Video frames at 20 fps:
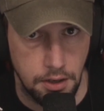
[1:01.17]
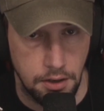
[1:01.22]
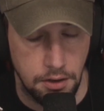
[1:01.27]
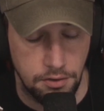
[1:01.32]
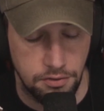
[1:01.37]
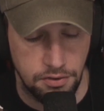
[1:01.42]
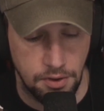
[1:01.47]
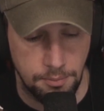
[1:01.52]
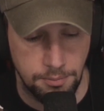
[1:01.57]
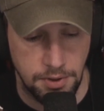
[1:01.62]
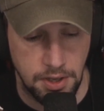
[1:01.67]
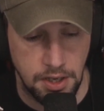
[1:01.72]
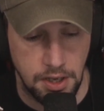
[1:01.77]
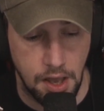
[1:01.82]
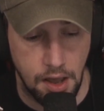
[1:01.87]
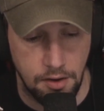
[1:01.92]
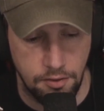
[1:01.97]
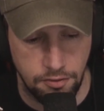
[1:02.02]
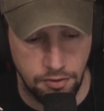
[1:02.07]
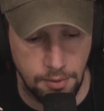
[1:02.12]

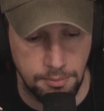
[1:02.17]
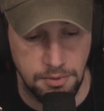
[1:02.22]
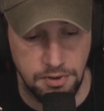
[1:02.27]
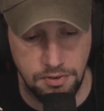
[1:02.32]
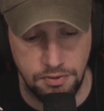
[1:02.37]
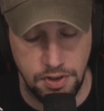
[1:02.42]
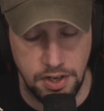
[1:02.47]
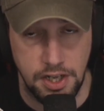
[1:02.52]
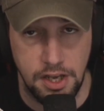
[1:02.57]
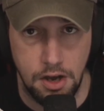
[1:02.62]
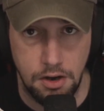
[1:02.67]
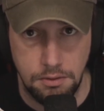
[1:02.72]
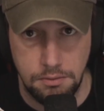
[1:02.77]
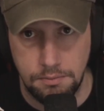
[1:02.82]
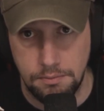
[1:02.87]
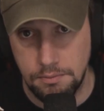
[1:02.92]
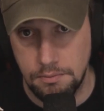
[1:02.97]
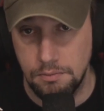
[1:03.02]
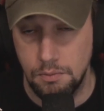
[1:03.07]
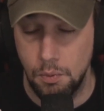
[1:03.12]
something from this video.
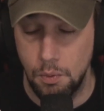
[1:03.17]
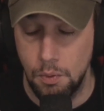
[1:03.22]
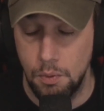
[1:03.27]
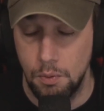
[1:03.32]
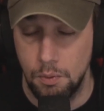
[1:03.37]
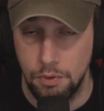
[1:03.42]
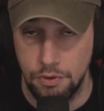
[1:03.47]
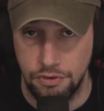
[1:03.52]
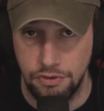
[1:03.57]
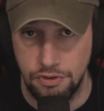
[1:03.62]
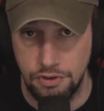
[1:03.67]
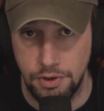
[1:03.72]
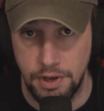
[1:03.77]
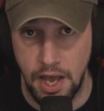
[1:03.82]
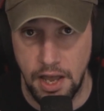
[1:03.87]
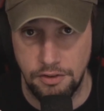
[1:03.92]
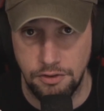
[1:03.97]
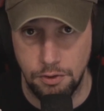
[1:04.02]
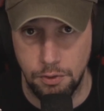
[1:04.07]
We'll see you guys in